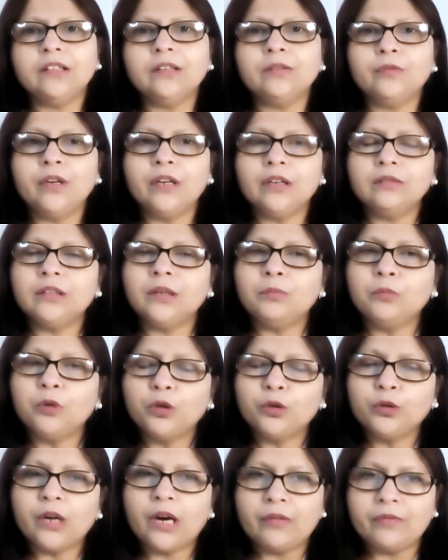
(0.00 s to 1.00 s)
The
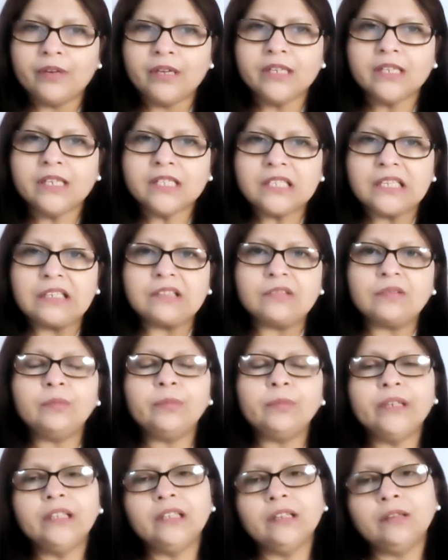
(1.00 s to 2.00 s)
more awareness it will
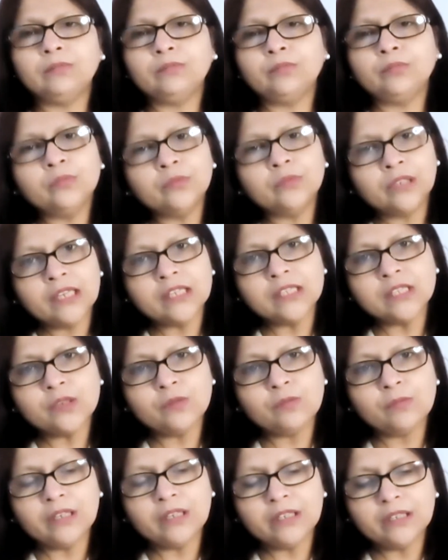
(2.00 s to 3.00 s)
be, the
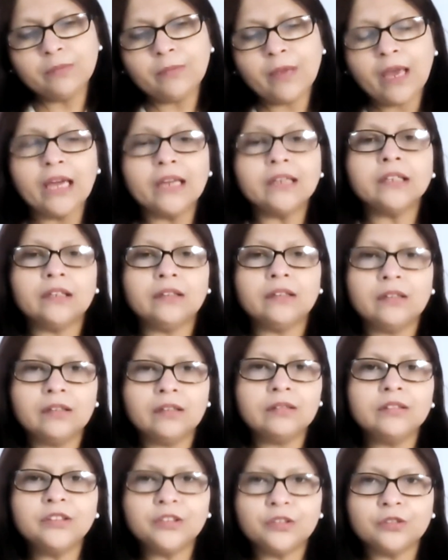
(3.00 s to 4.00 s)
consumer demand and
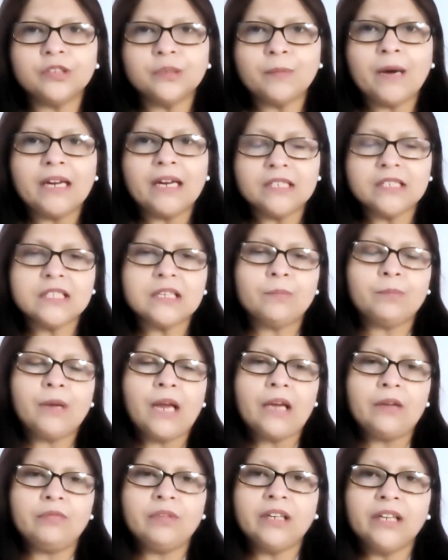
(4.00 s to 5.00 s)
demand and
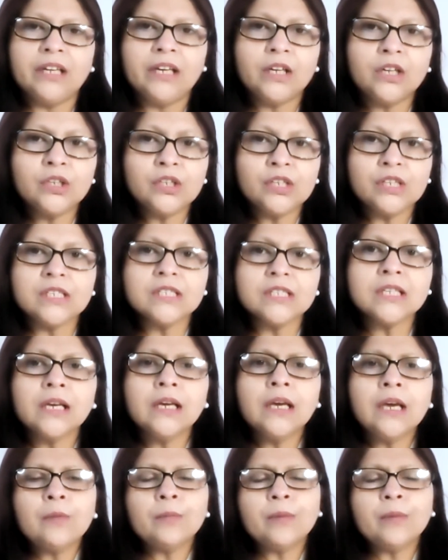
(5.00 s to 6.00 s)
supply will increase.
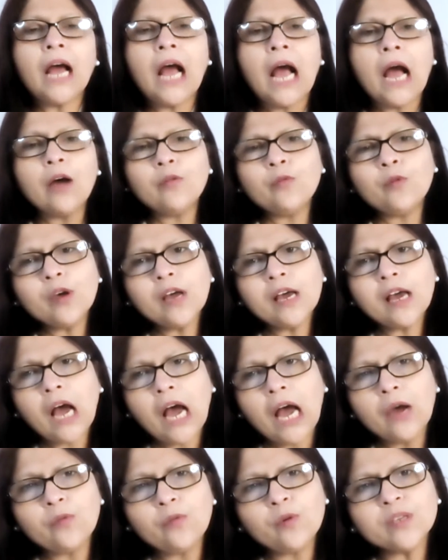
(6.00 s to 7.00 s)
But
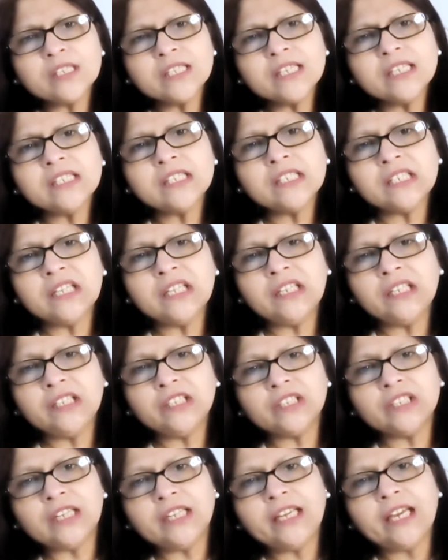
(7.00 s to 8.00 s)
how was it
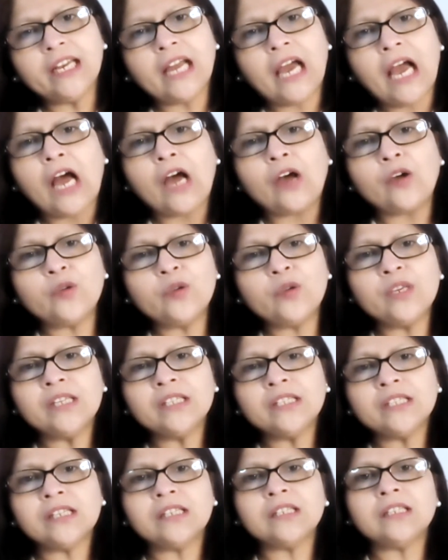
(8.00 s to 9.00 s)
initially, and how
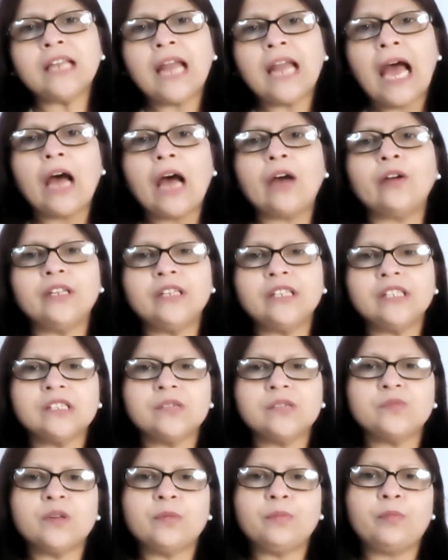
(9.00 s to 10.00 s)
is it now in
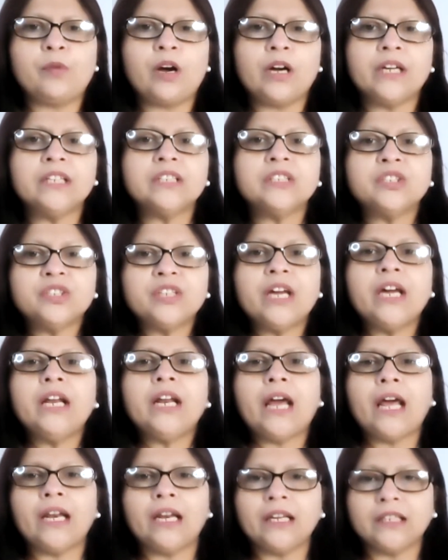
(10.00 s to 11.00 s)
terms of market share
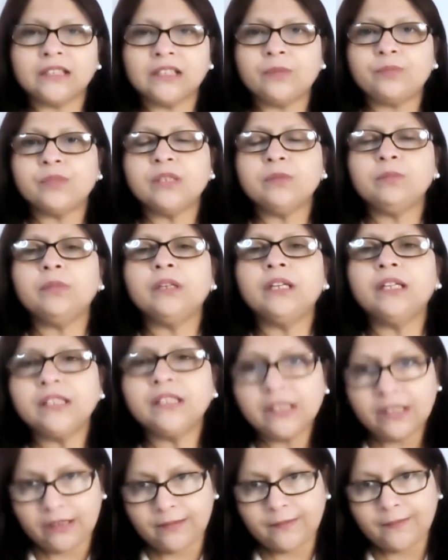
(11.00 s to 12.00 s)
and
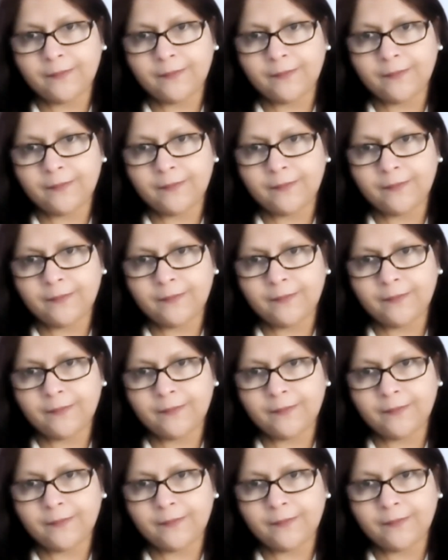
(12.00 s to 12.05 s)
acceptability?